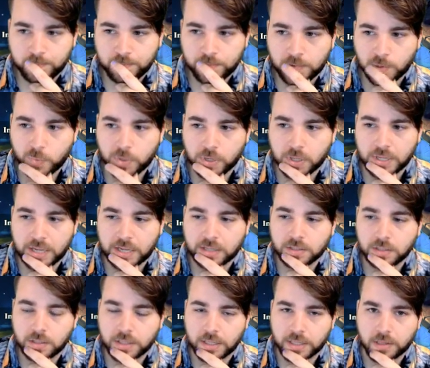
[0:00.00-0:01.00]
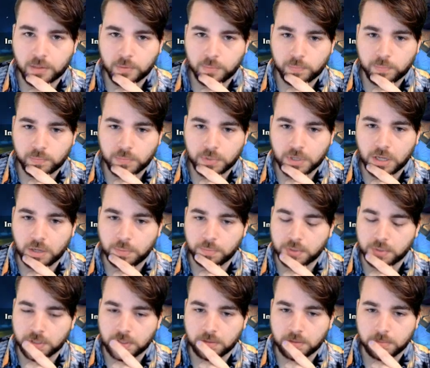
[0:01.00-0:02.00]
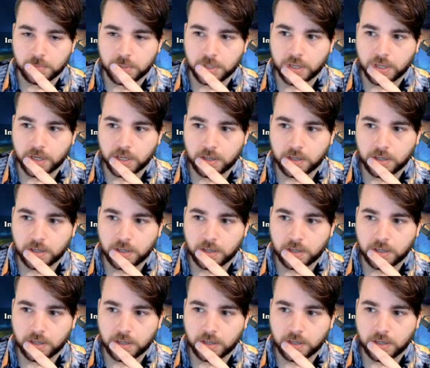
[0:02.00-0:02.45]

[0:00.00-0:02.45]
We're allowed to let them keep this in play.